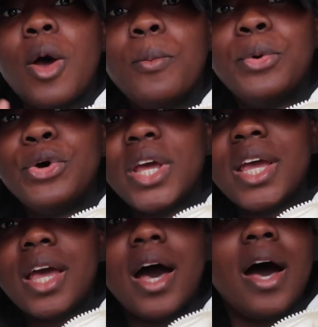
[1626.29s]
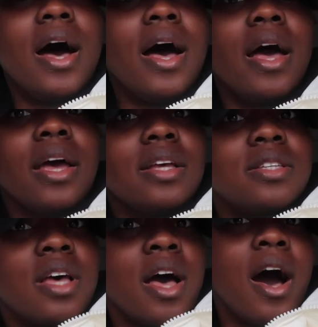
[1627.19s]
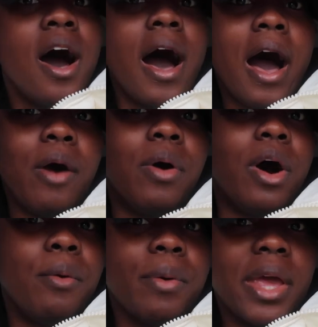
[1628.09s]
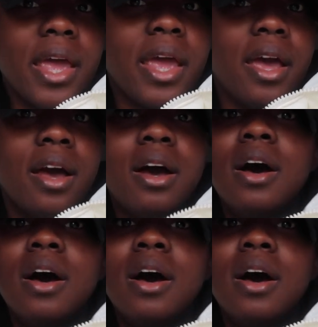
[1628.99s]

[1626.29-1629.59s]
Morning, guys. How are we?